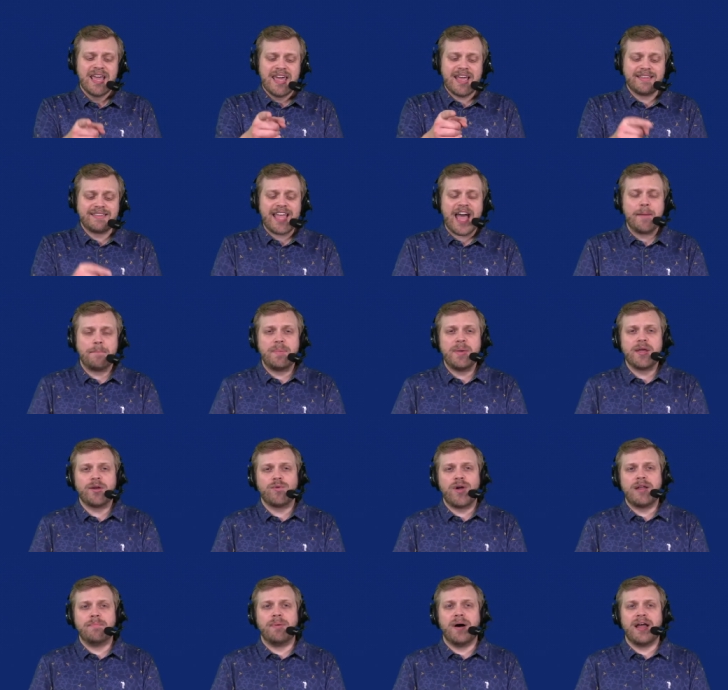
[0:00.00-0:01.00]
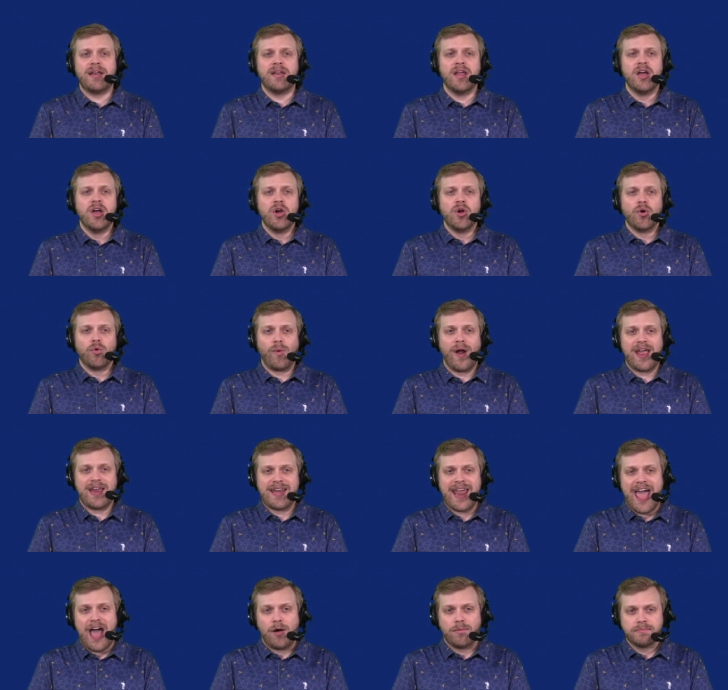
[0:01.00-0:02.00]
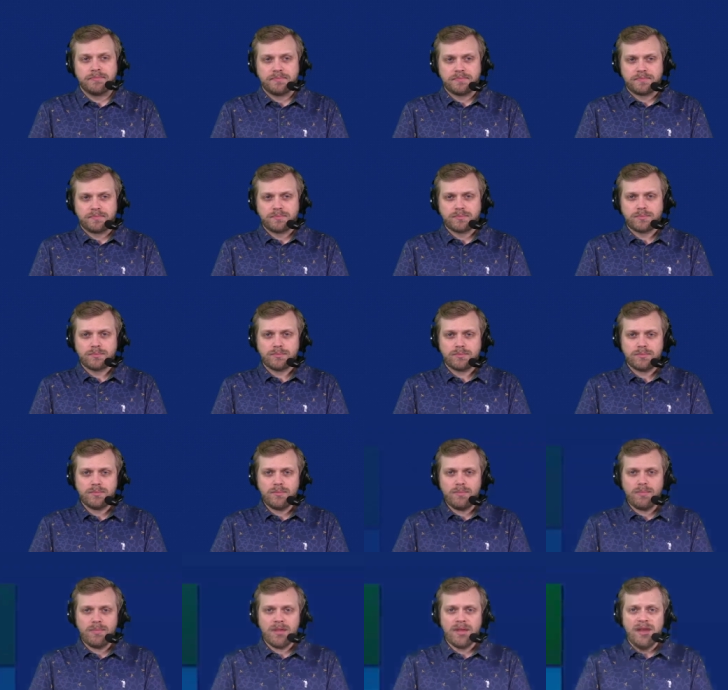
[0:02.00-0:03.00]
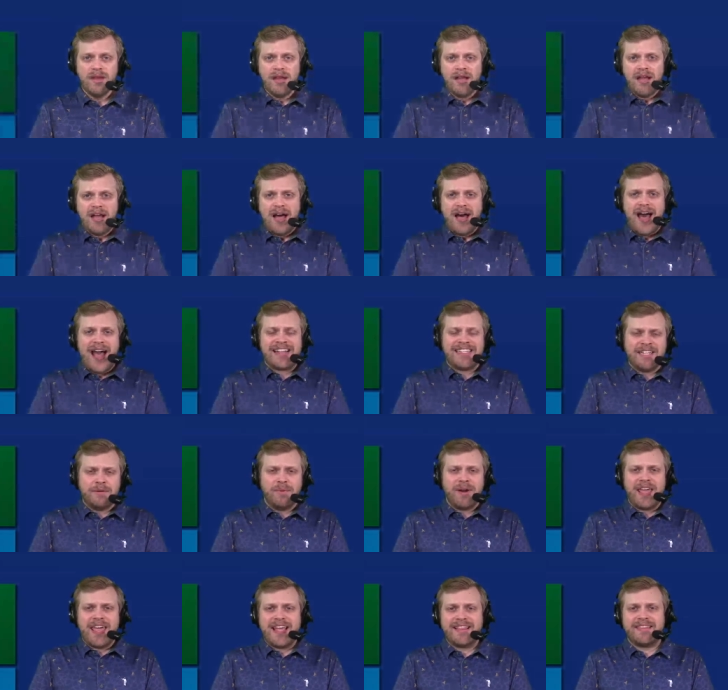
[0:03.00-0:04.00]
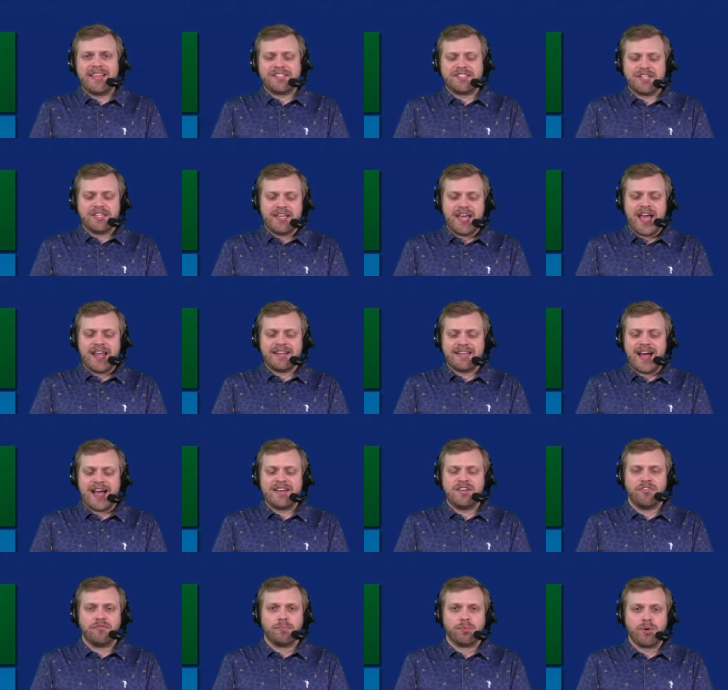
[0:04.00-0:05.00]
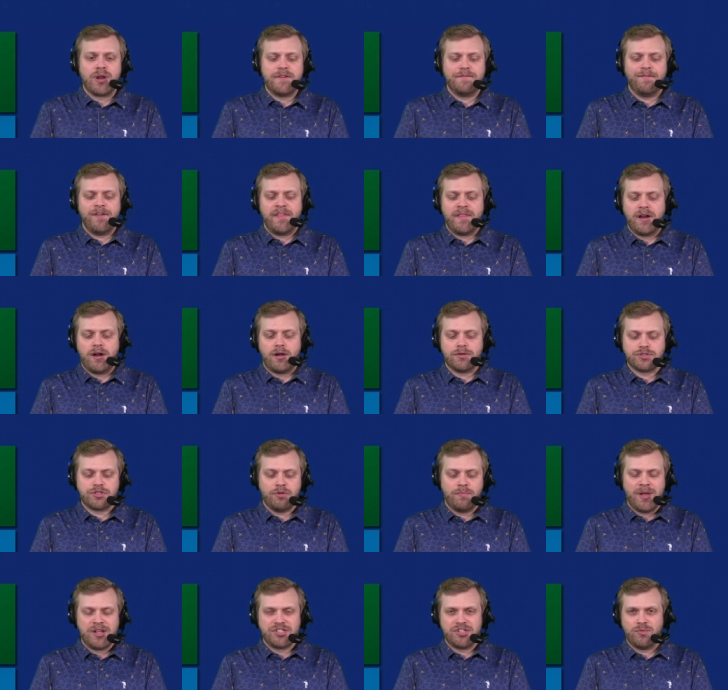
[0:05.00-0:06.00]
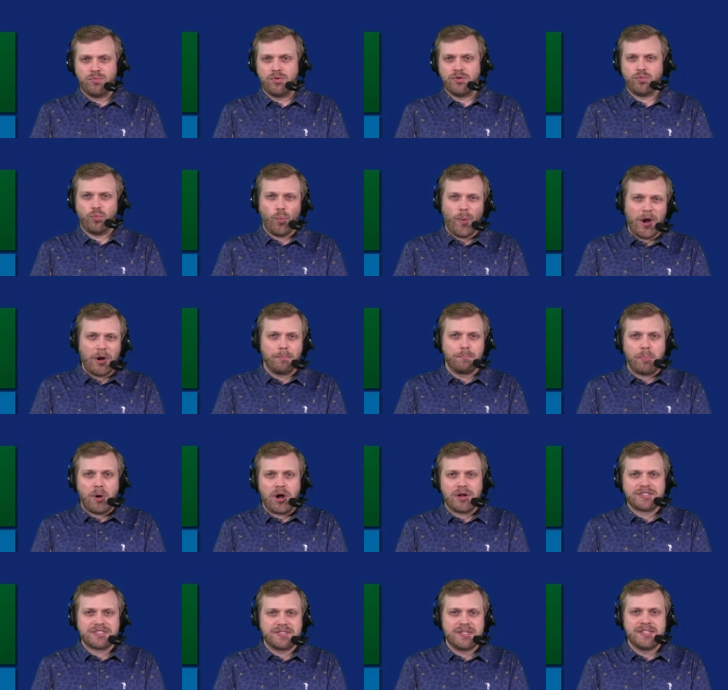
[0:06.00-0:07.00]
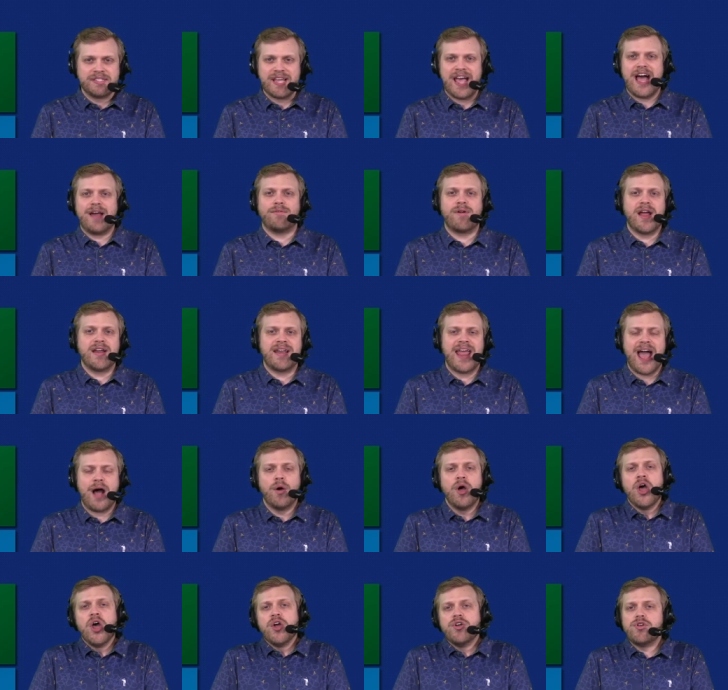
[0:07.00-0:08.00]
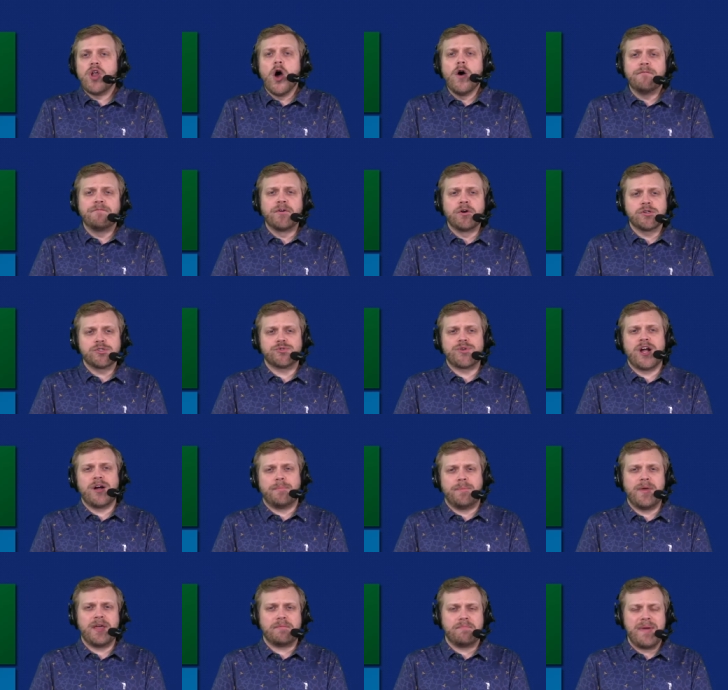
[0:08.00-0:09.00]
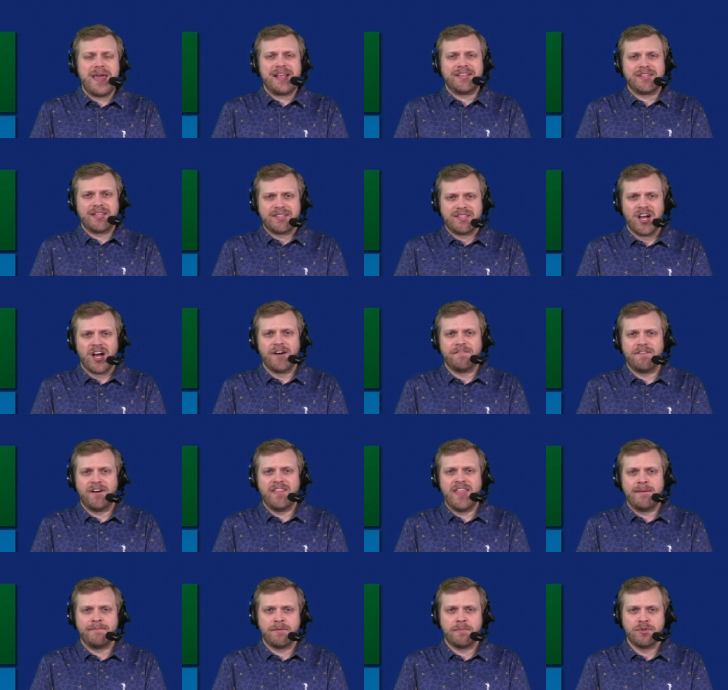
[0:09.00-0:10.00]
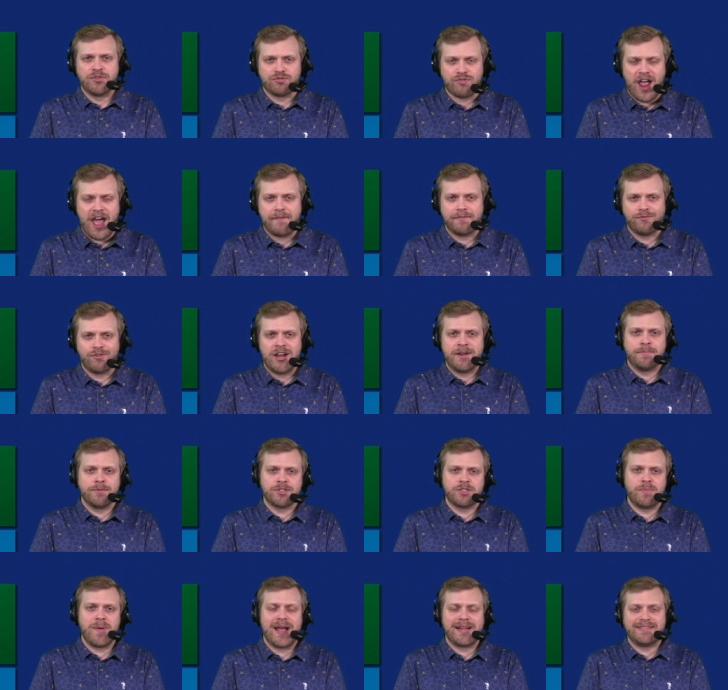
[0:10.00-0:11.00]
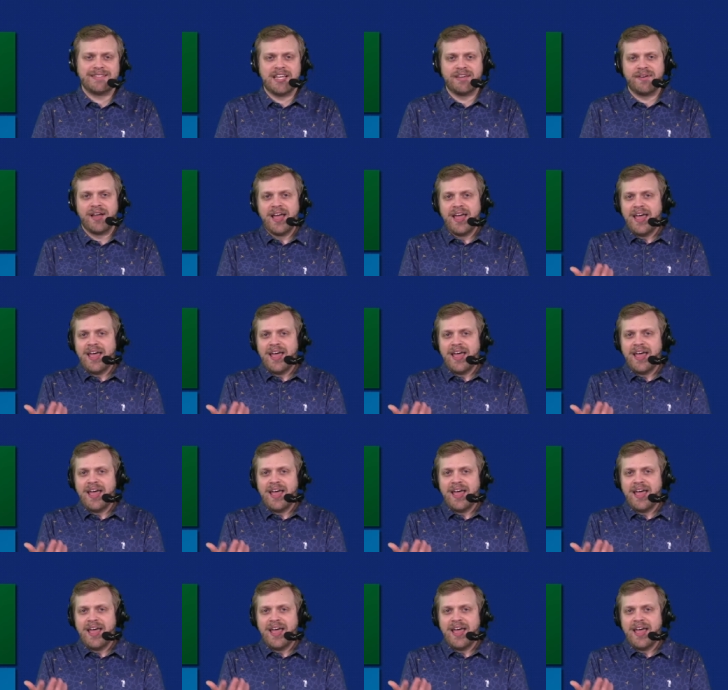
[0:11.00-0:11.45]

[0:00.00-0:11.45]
Hit that big red button right now. I did want to hit this again kind of briefly and then also mention where Boston's at right now. No first round pick makes it tough on them from a draft grade perspective.